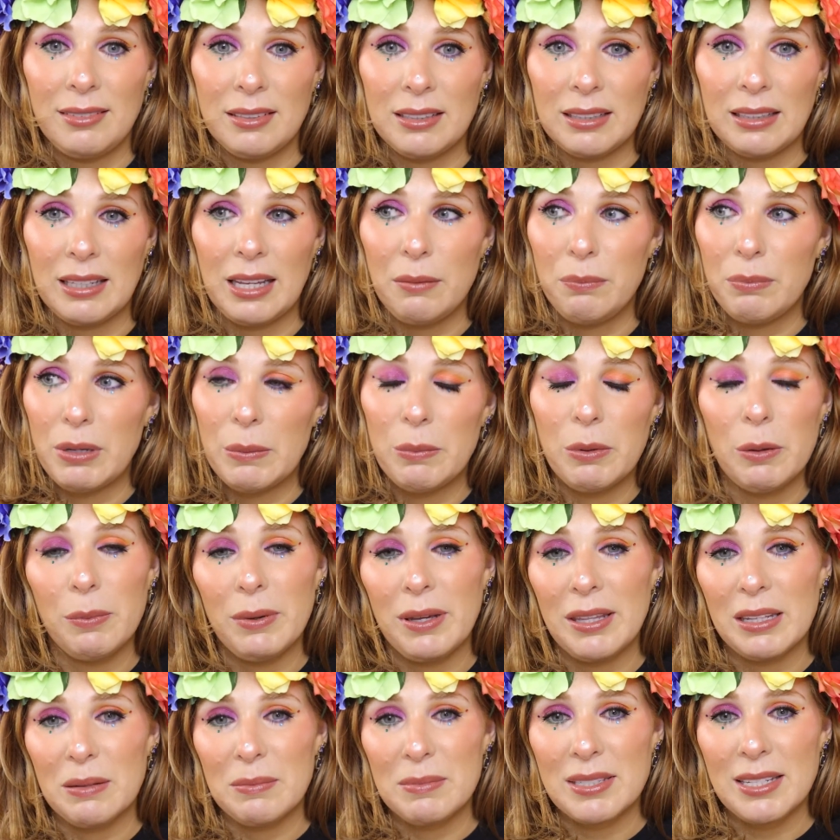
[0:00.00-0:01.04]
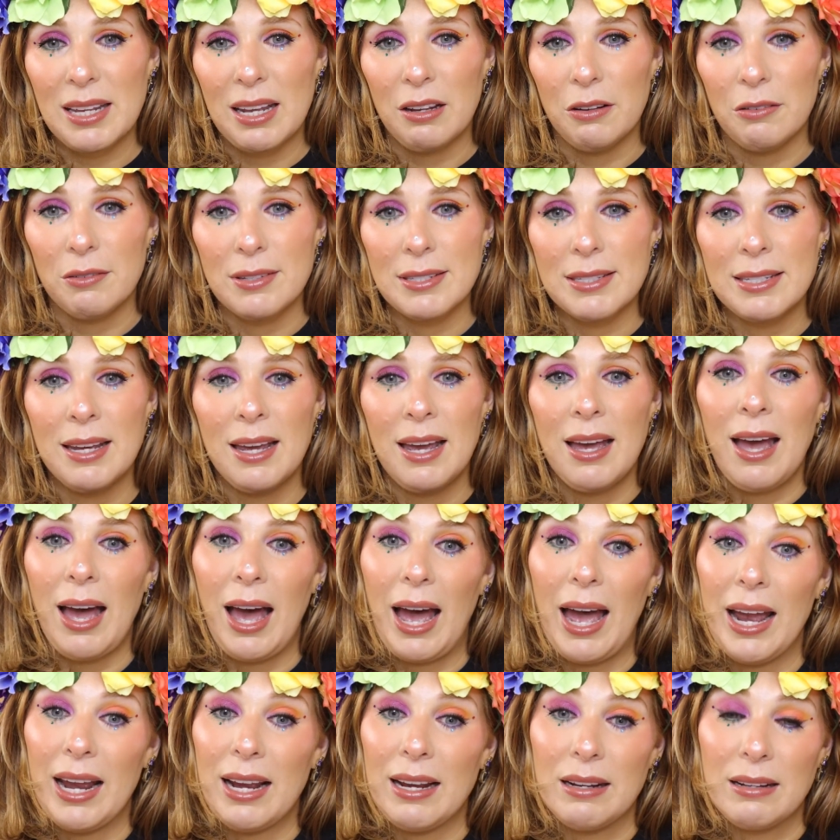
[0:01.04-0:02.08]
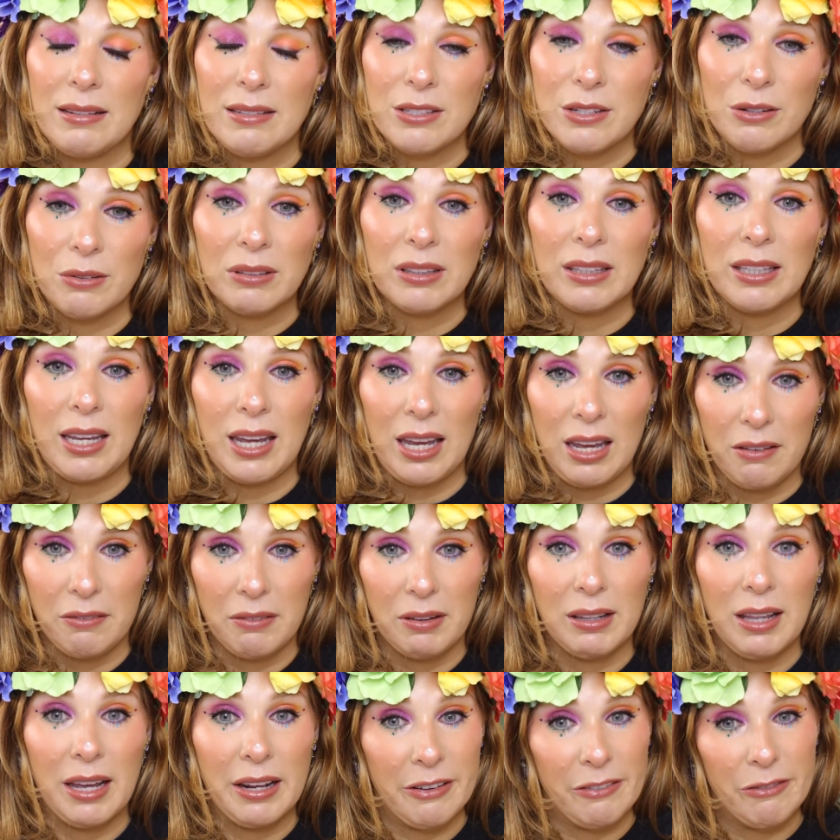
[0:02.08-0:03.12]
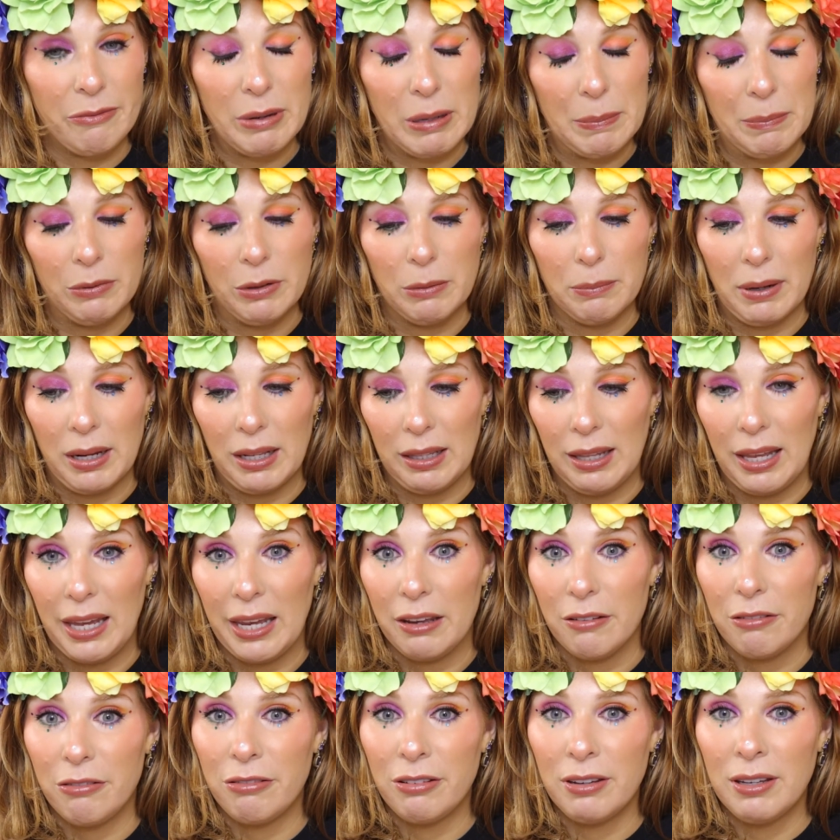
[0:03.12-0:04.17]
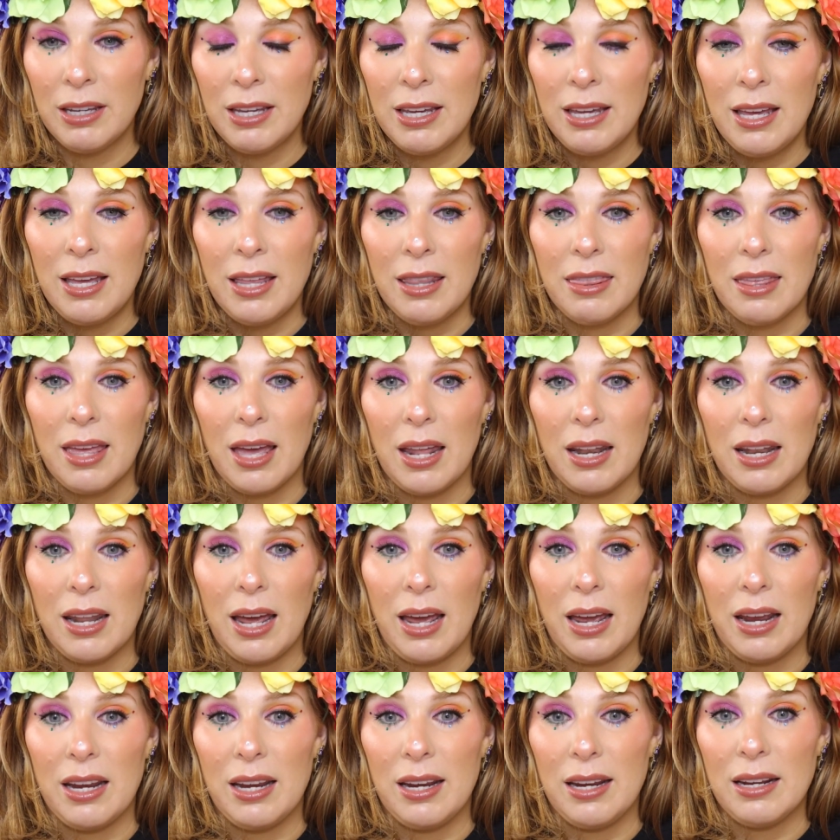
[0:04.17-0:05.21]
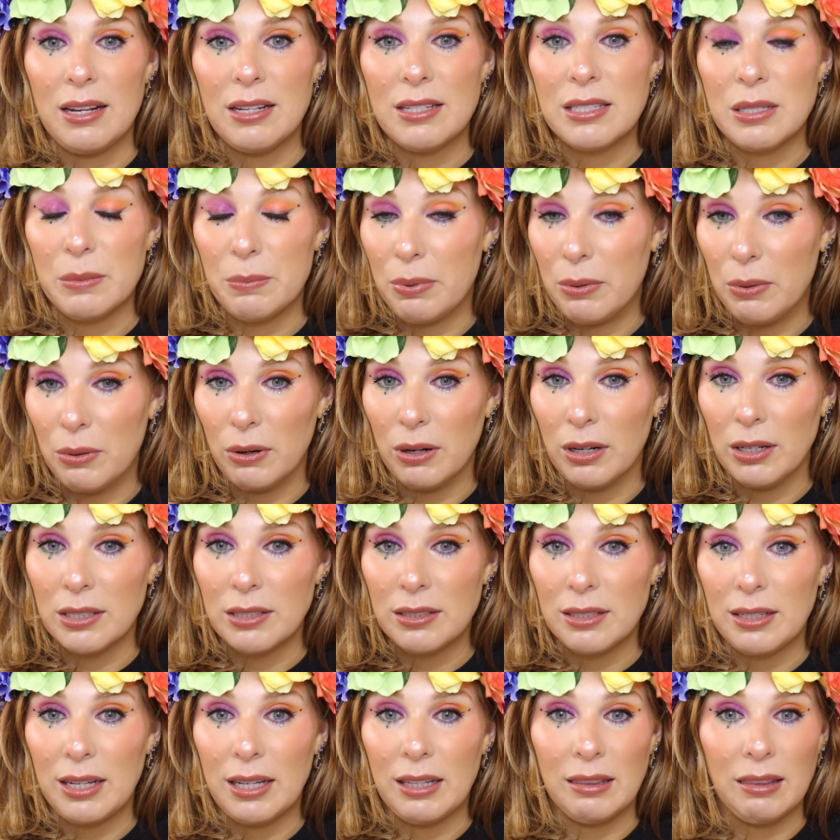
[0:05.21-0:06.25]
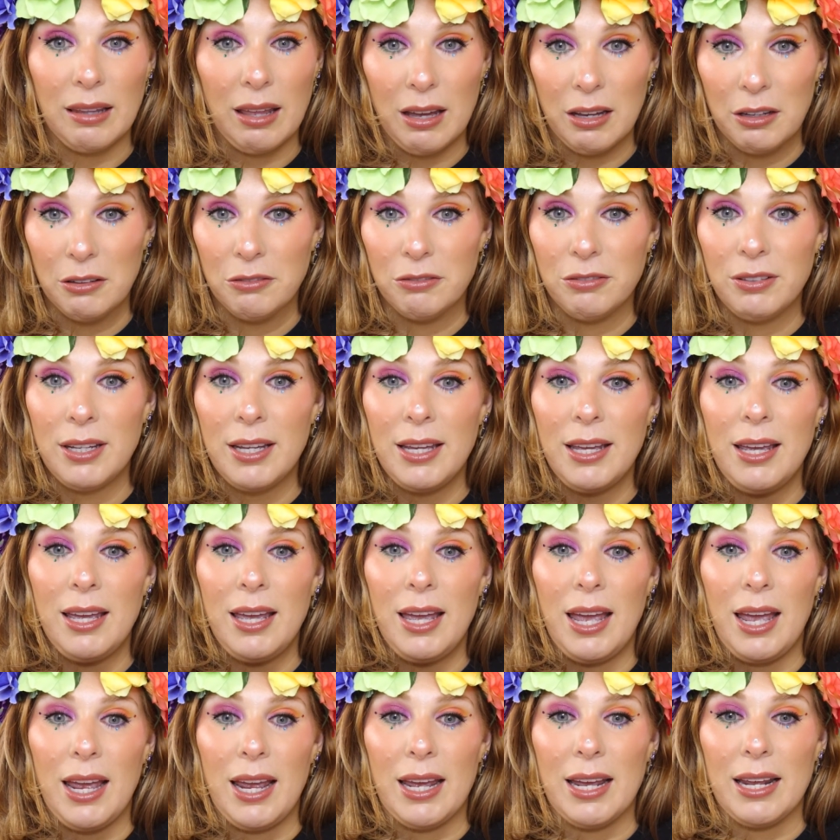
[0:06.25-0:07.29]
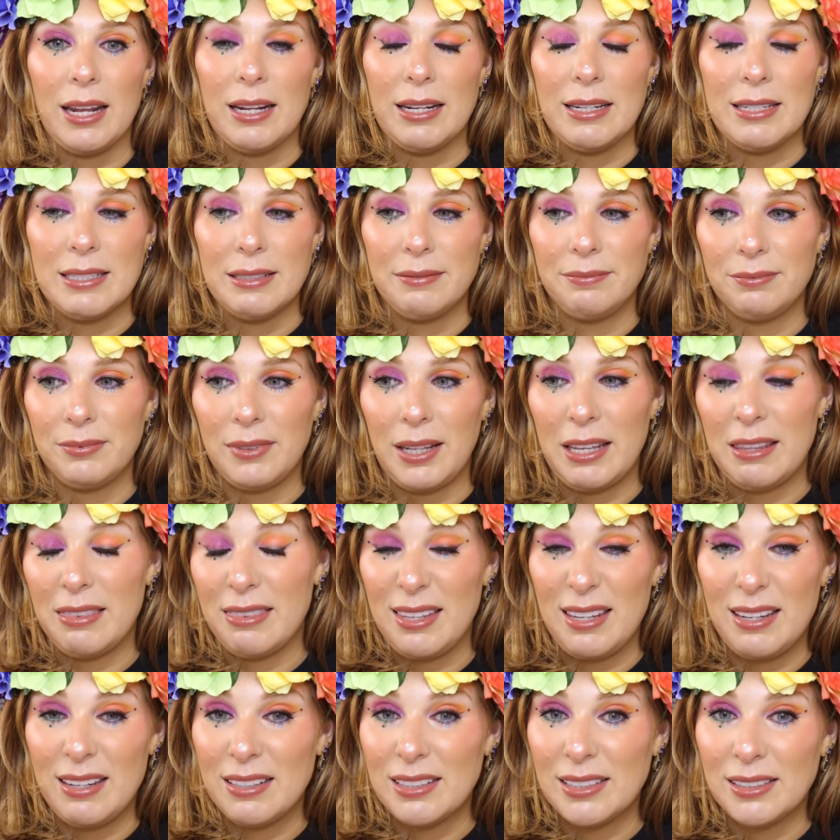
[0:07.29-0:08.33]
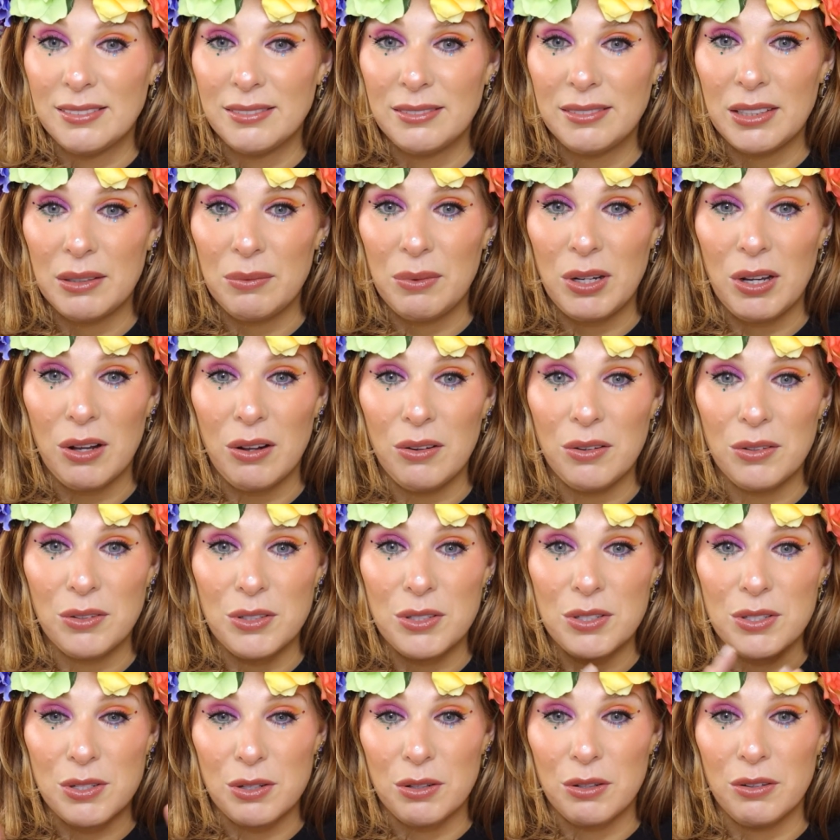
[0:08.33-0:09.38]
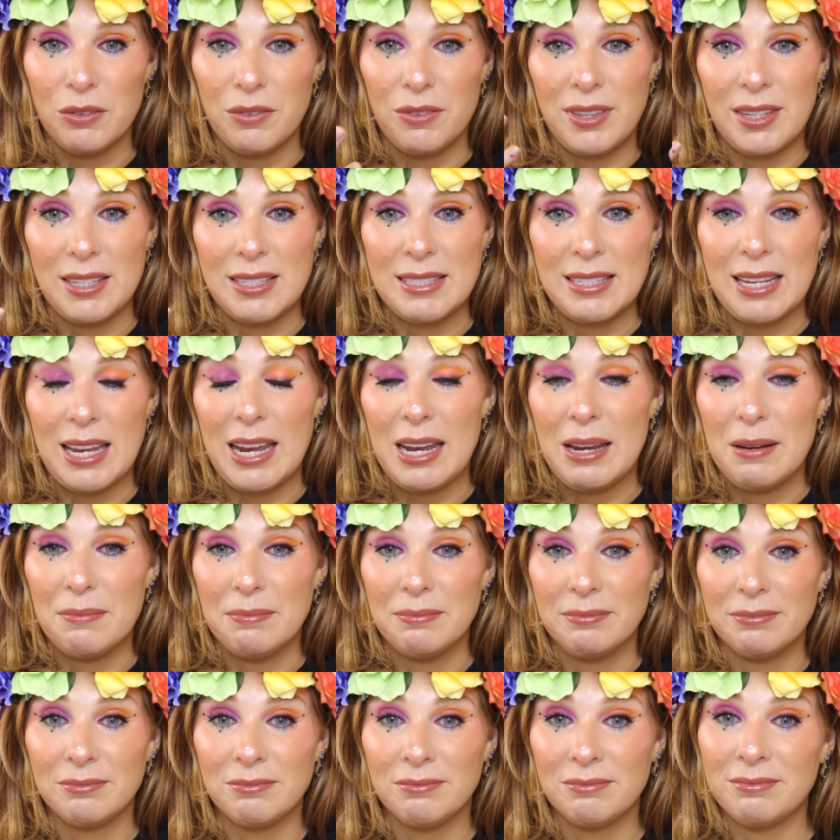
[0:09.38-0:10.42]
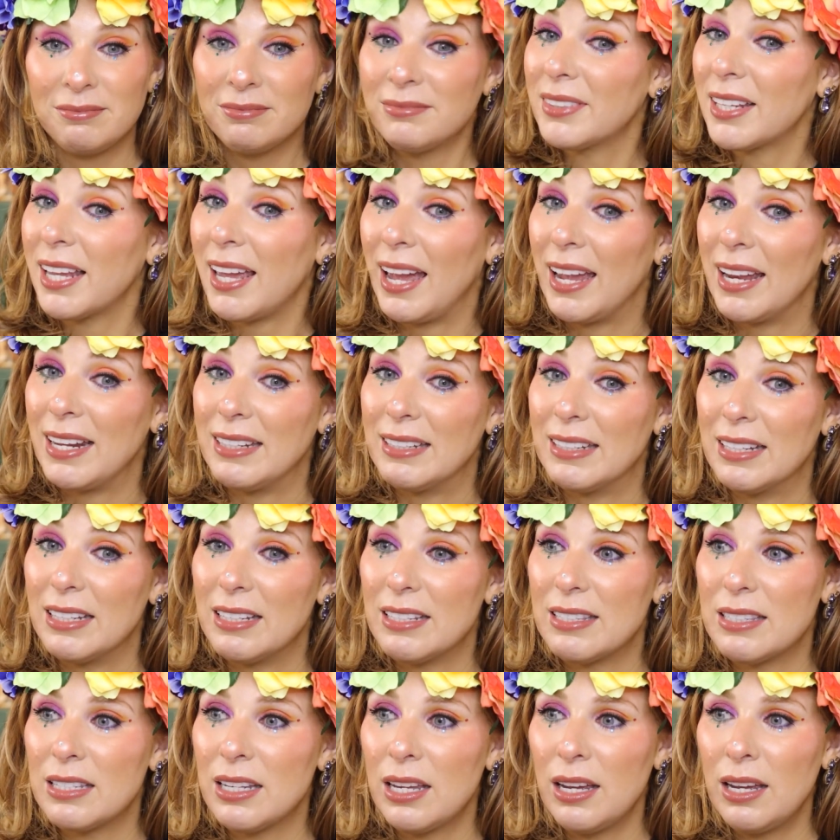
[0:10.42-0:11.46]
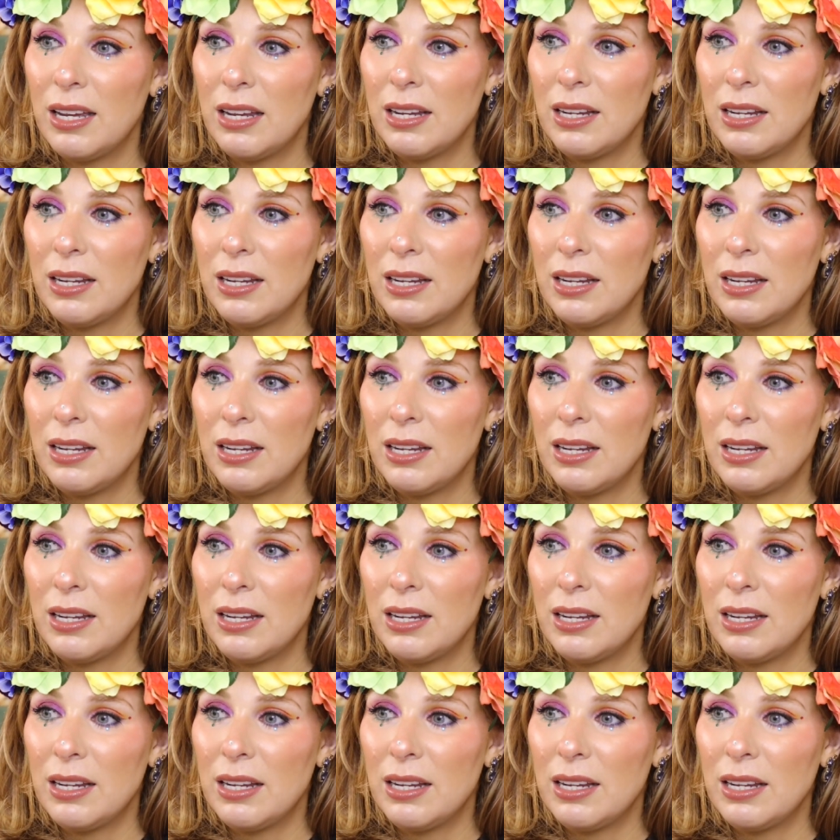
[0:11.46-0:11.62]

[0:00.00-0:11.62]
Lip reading: Let people be themselves. I certainly have a lot of people in my life that I support and love, and I think we all deserve the same kindness.